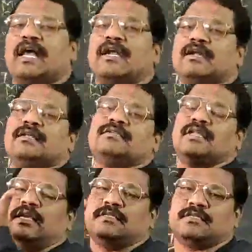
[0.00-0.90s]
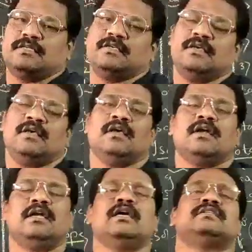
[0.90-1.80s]
characteristics.
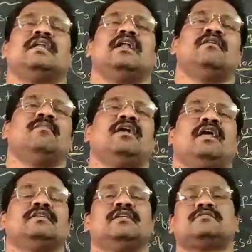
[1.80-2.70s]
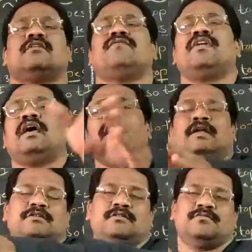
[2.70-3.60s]
Does an element exist of an
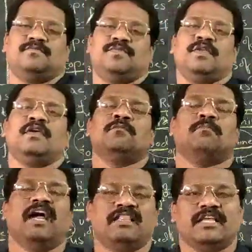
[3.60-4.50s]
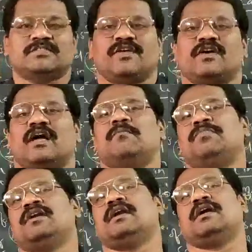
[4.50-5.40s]
atom? By this we have
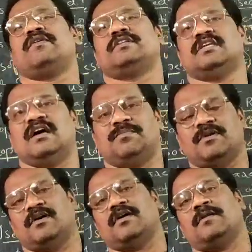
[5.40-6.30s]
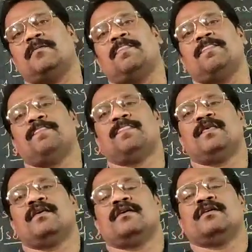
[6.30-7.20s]
completed our chapter.
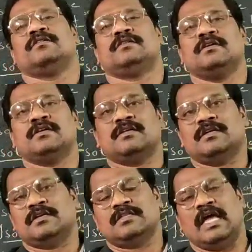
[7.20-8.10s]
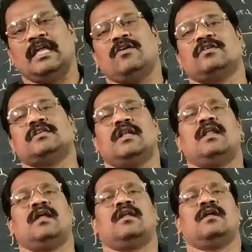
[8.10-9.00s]
Thank you,
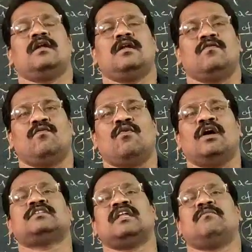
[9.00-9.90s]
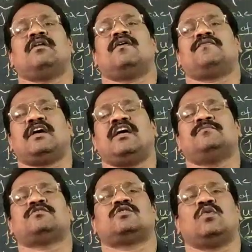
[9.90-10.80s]
children. Watch number of
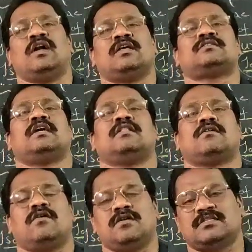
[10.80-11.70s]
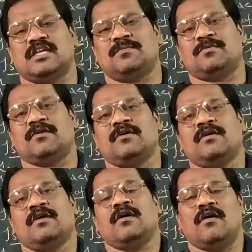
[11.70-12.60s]
times to understand the
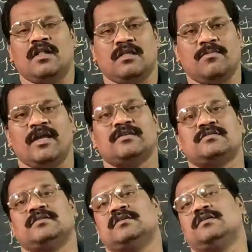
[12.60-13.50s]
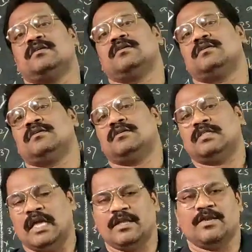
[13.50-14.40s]
concept. All the best.
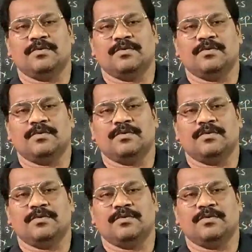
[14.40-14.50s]
Thank